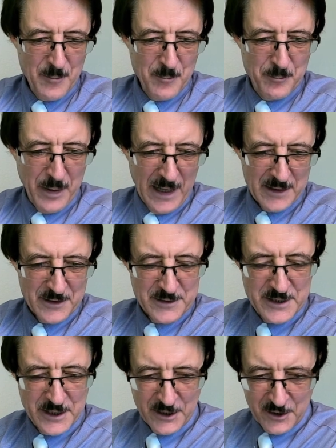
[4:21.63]

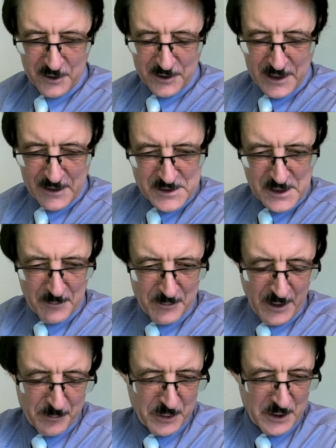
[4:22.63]
Palantir gives them
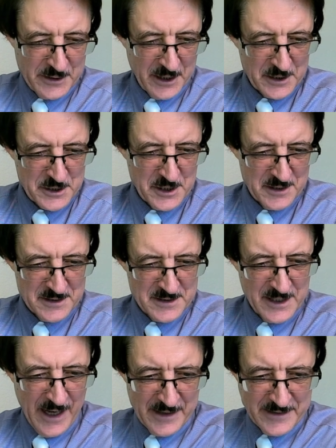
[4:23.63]
the predictions
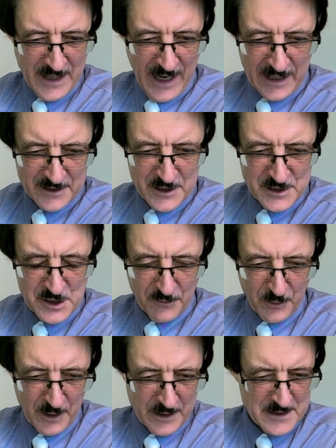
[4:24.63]
and knowledge
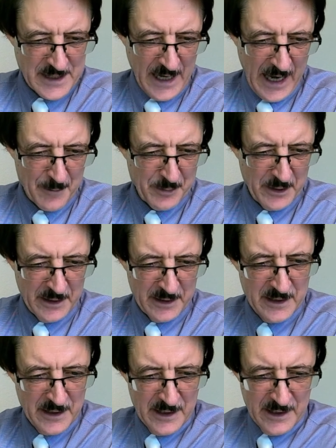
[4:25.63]
of what is happening
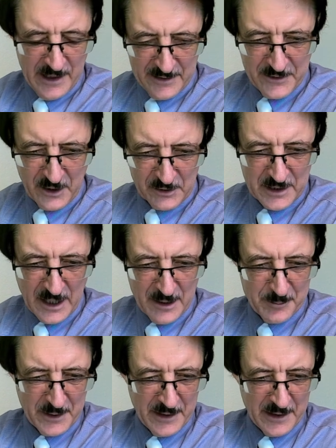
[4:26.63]
in their
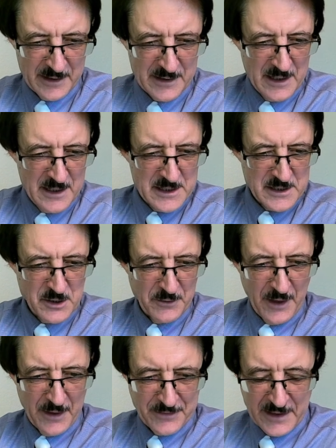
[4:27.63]
company so
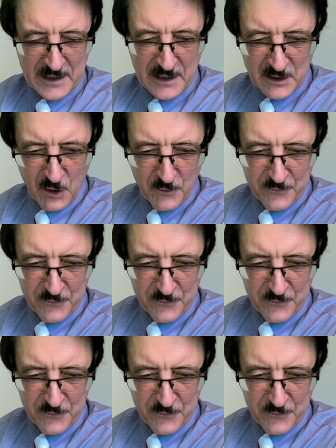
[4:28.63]
that they can go